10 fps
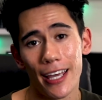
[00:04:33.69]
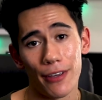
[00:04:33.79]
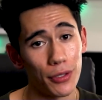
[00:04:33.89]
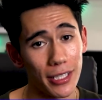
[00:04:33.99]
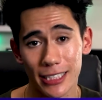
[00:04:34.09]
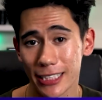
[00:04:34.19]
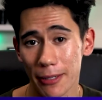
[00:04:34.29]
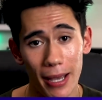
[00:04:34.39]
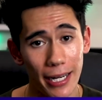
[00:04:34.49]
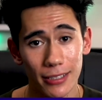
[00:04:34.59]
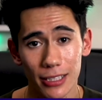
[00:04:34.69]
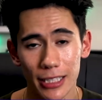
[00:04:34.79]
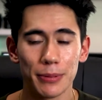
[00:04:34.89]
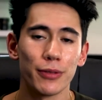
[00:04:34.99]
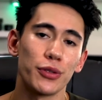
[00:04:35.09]
if you like the cinematic
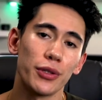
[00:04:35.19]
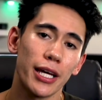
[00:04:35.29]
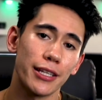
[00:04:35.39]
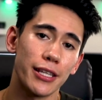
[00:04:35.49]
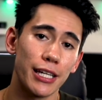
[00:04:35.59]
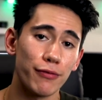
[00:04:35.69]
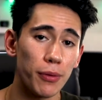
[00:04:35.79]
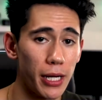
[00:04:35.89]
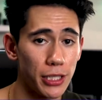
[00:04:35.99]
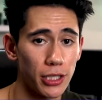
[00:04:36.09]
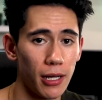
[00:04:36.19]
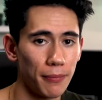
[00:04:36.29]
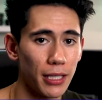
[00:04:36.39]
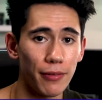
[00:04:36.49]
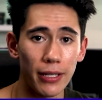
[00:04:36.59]
clips, if you like the information
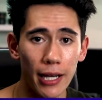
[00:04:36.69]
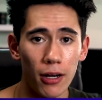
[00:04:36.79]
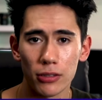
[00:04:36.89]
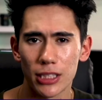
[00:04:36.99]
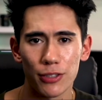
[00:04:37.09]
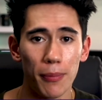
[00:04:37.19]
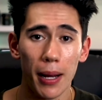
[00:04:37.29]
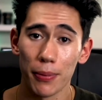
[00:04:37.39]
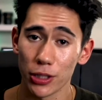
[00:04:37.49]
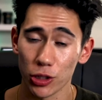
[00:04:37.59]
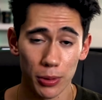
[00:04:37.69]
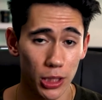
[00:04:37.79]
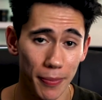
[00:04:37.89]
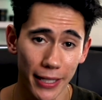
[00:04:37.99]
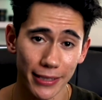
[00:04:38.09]
I'm giving out just from my personal
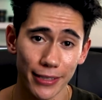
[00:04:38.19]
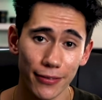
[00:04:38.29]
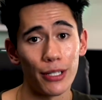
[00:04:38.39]
perspective.